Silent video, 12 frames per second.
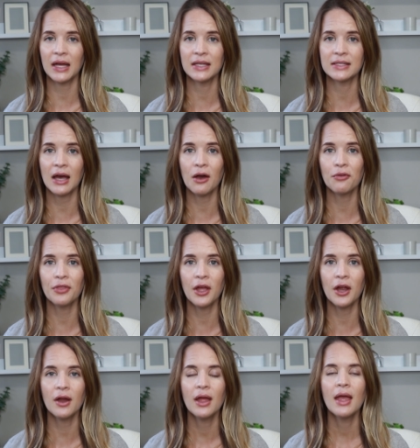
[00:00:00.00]
diets out
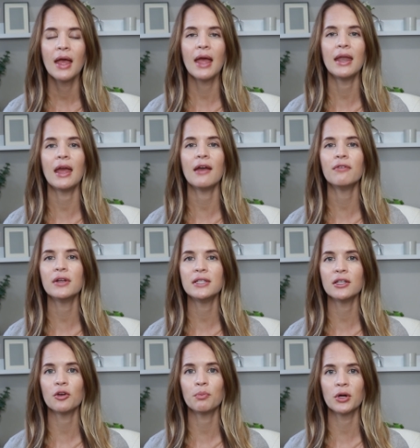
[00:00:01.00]
there, and every
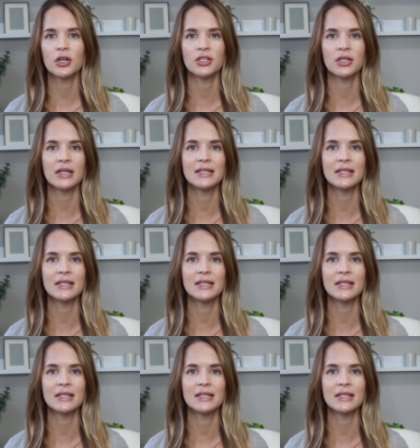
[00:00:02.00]
single person